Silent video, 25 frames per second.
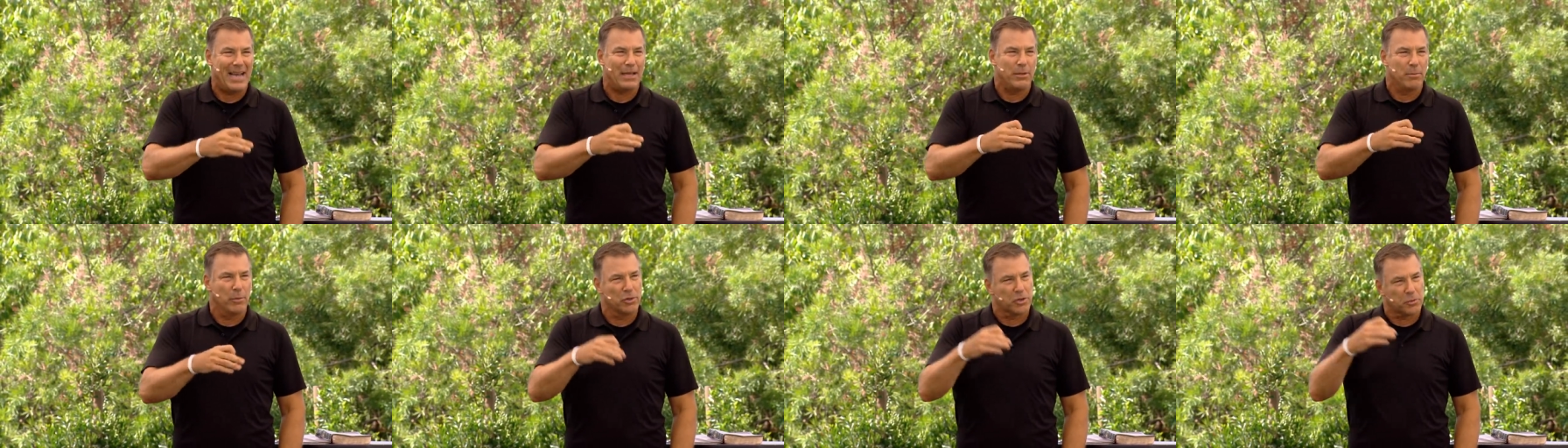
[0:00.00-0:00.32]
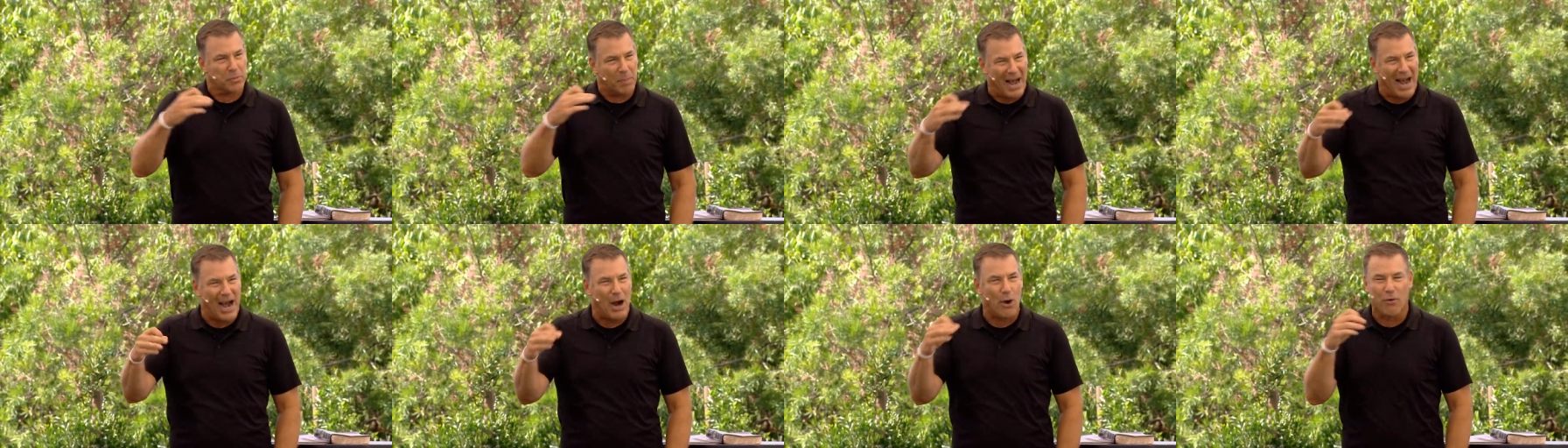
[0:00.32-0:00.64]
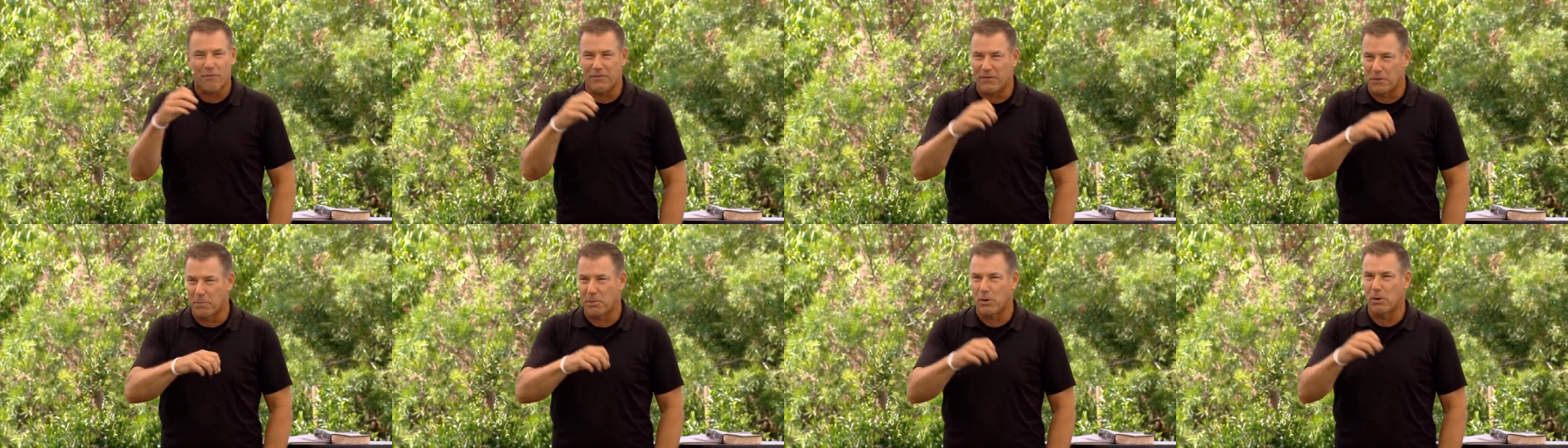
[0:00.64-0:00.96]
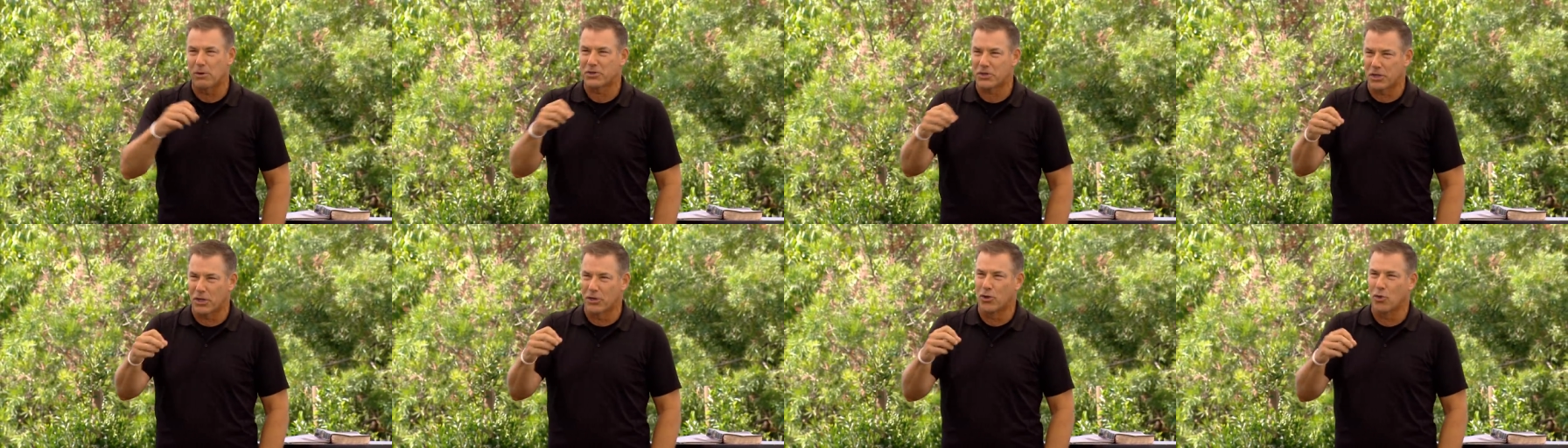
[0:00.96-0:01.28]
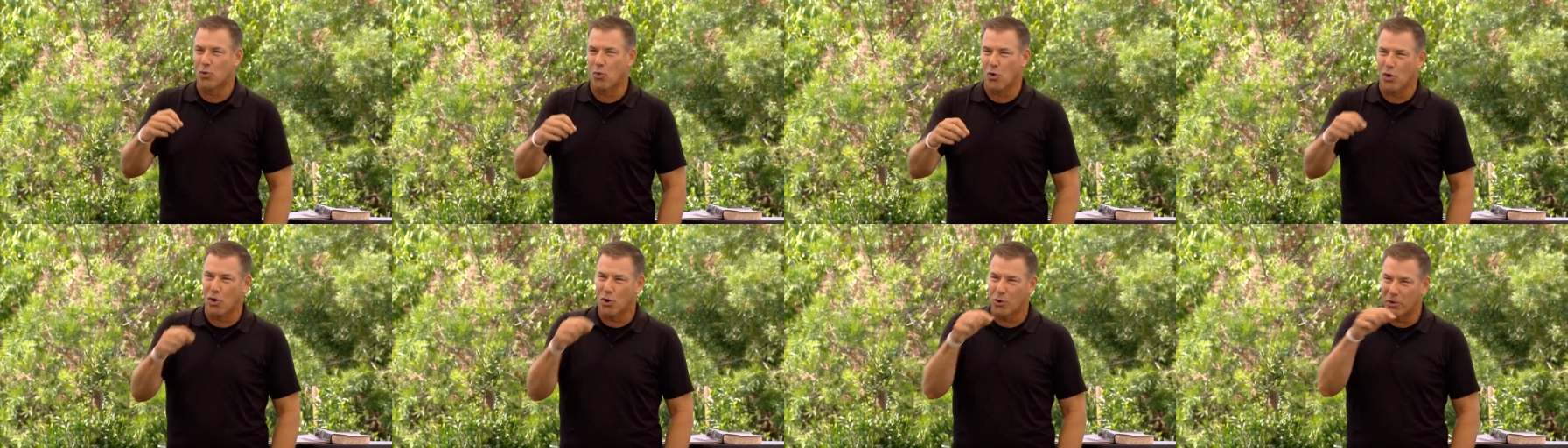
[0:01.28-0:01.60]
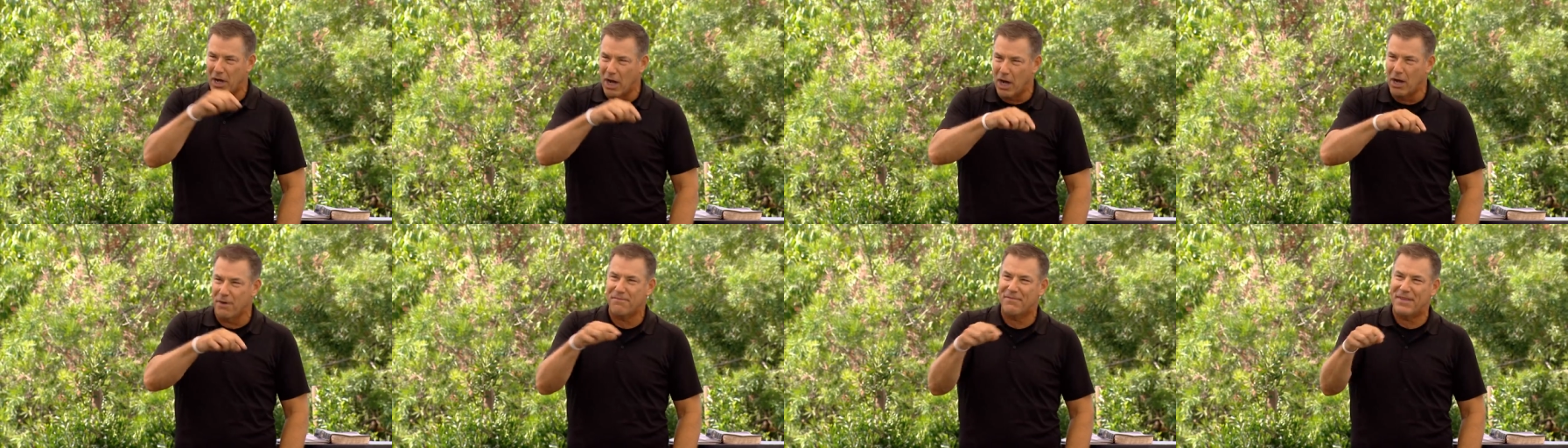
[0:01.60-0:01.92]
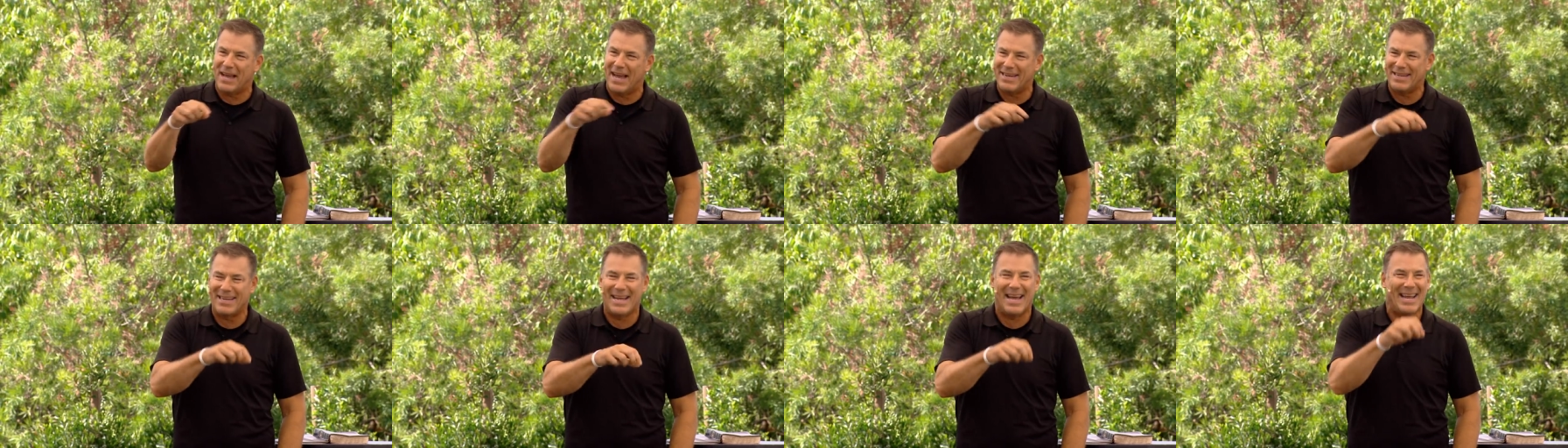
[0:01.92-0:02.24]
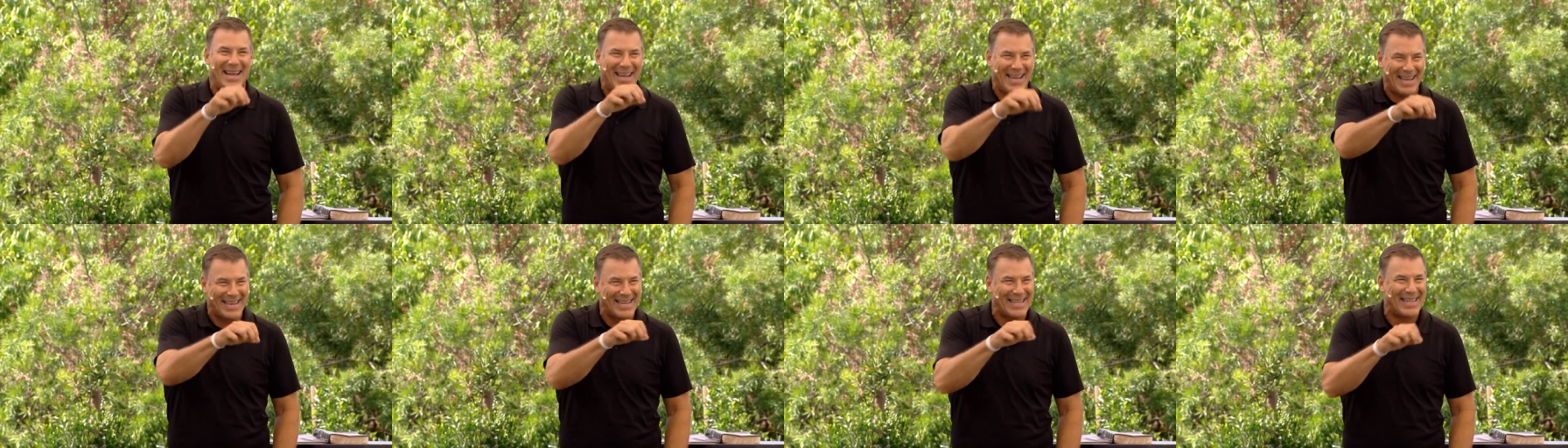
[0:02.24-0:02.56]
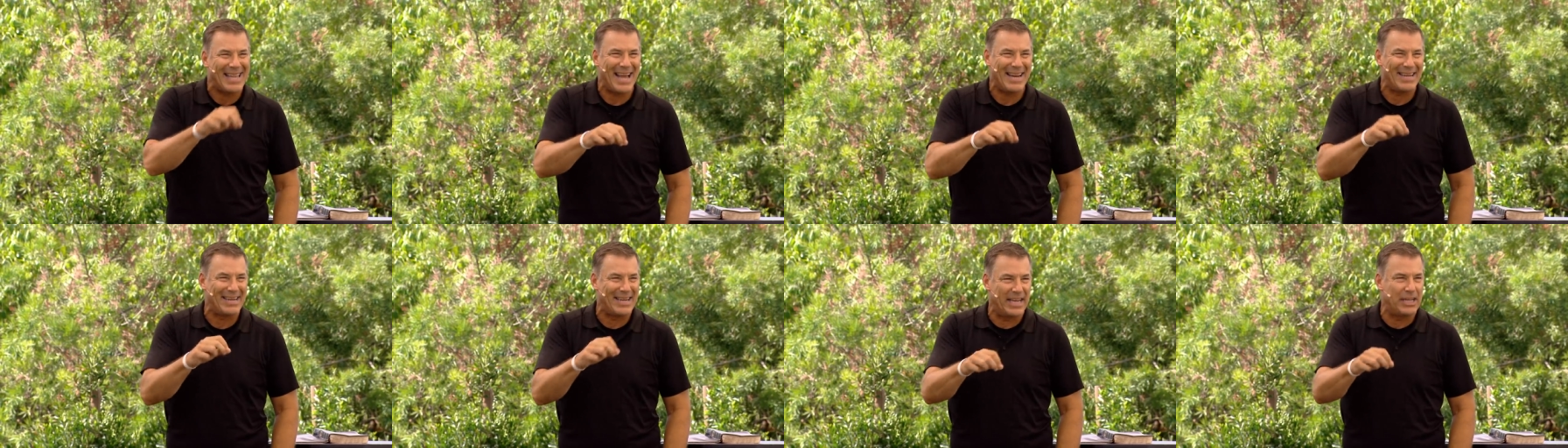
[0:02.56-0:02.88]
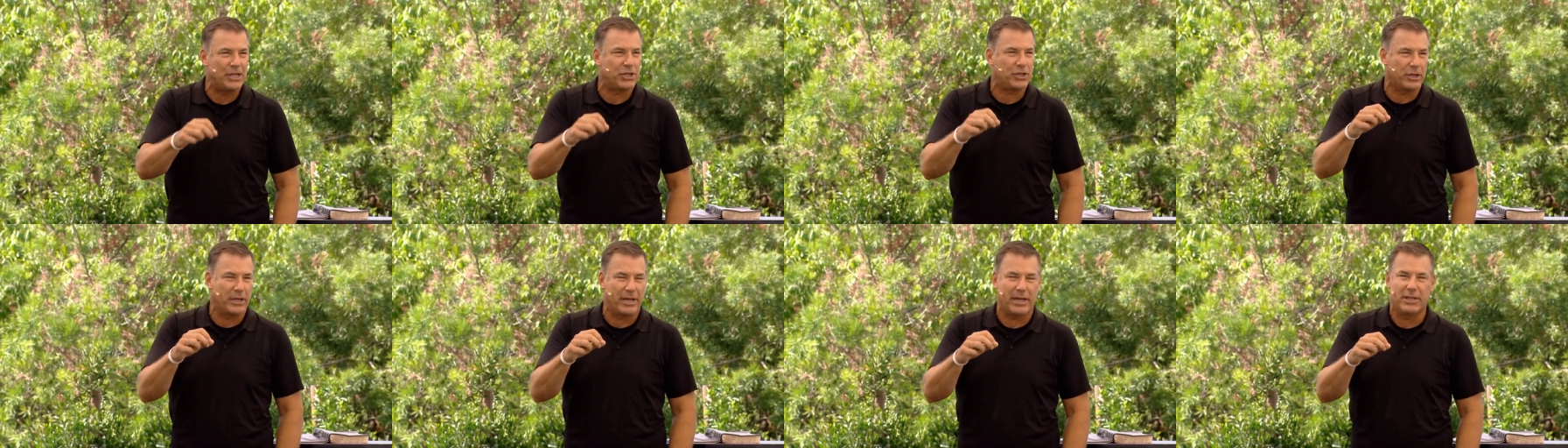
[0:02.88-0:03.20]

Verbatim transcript: the most powerful person in the world of that day in that nation,